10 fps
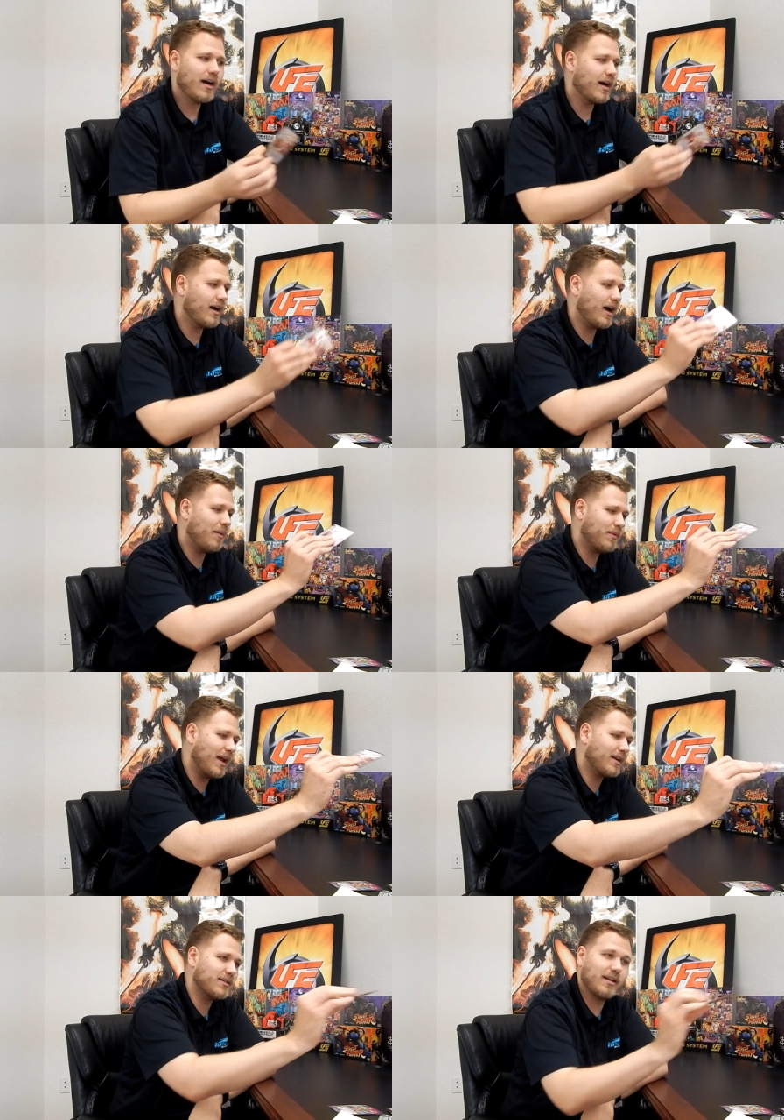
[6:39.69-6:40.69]
Uh, up
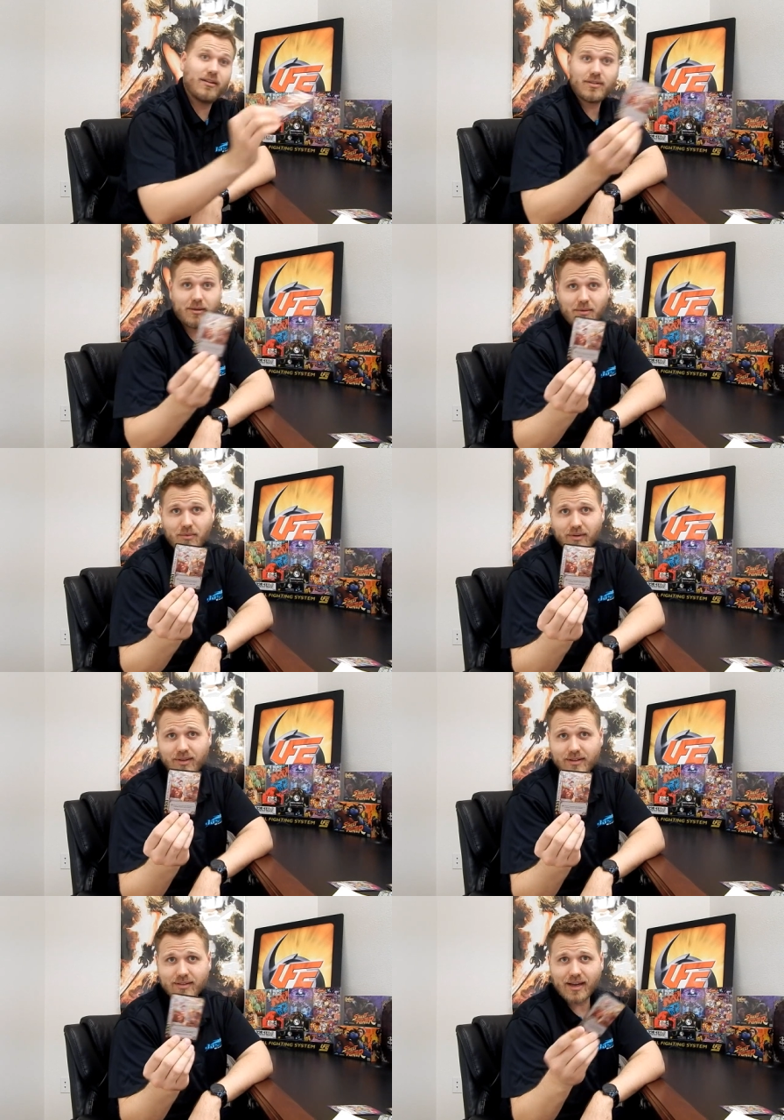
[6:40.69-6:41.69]
next, and there's going to be more
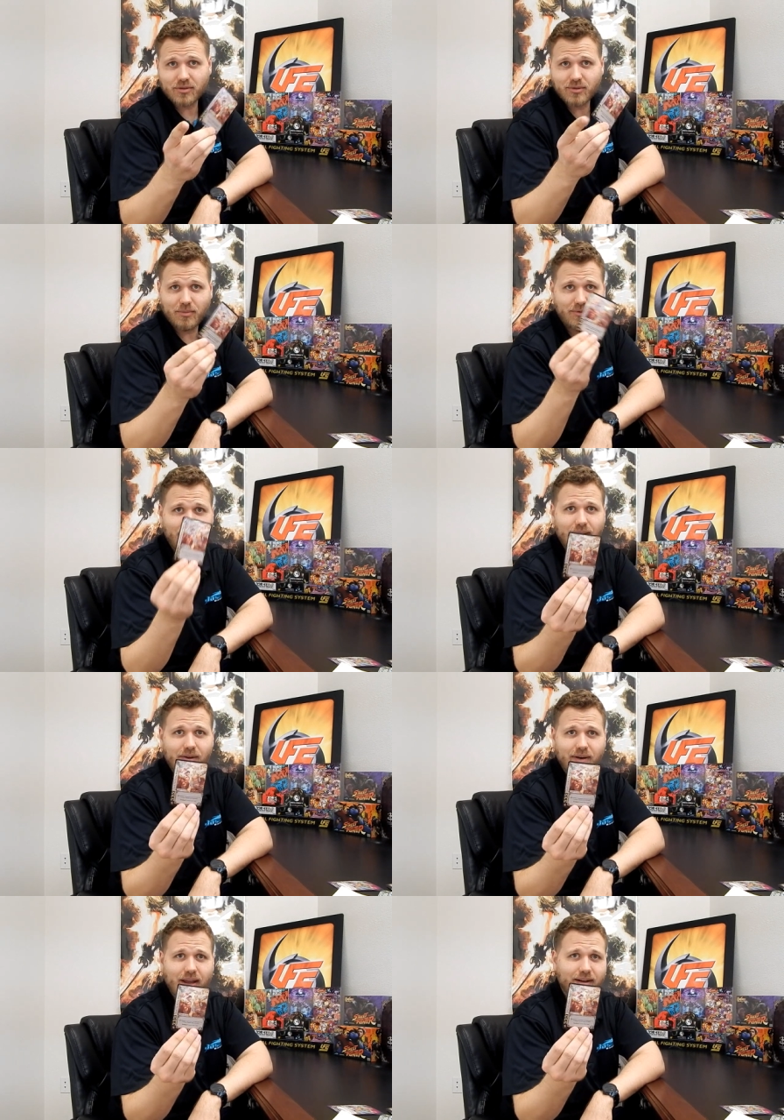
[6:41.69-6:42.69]
of these actually, before we
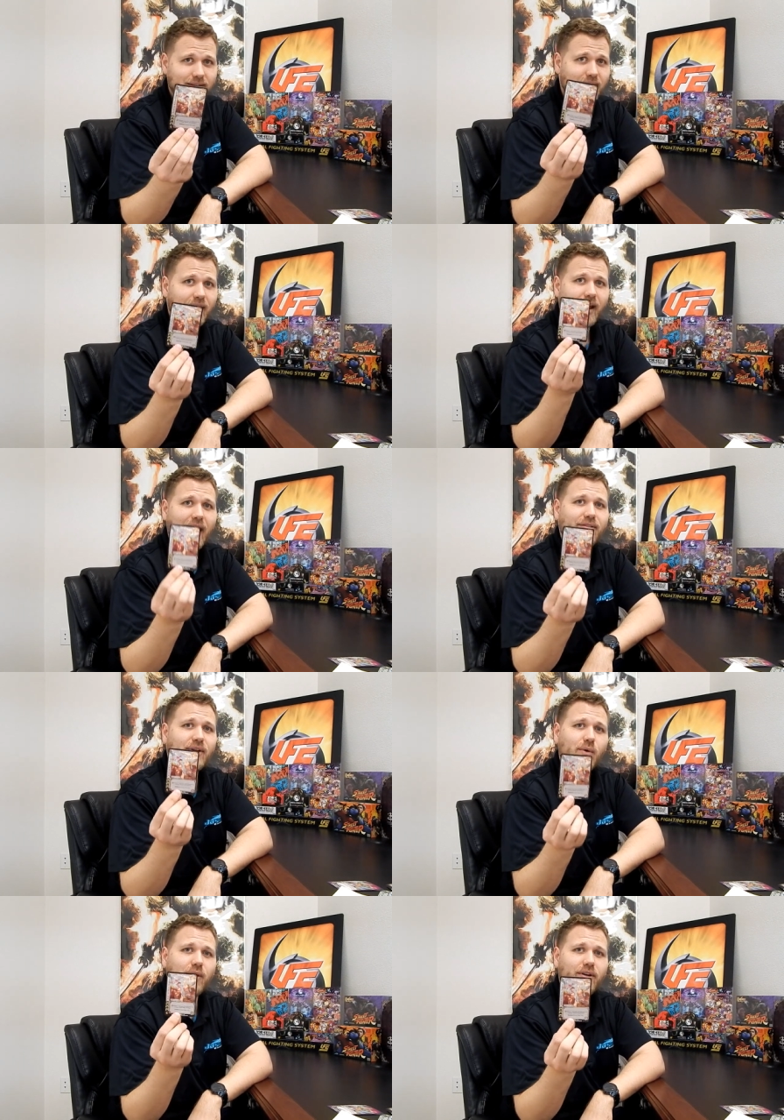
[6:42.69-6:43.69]
go next,
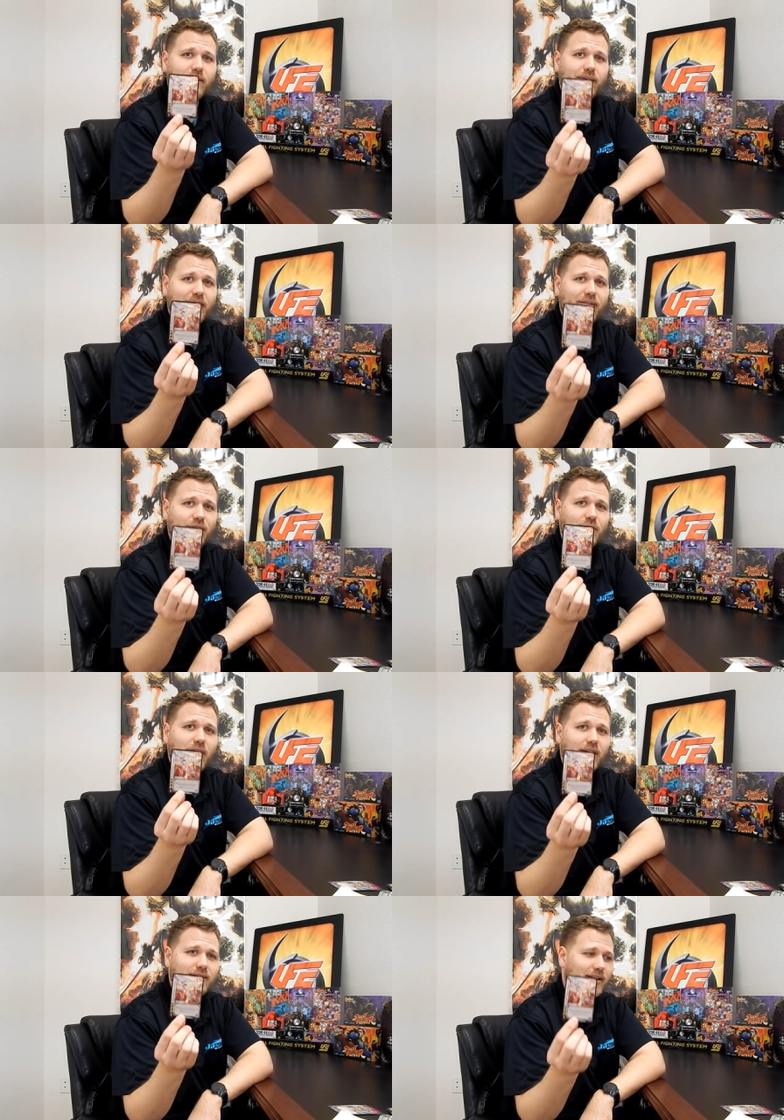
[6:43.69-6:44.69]
every quarter you're going to have new
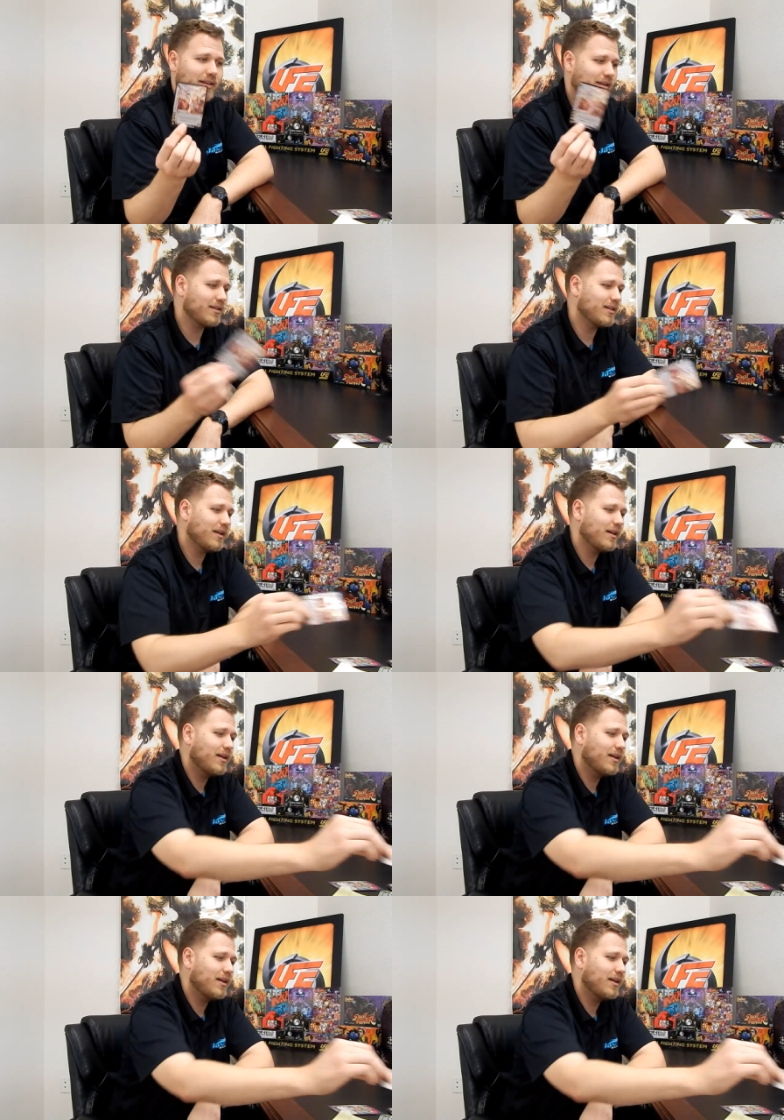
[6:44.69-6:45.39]
cards like this.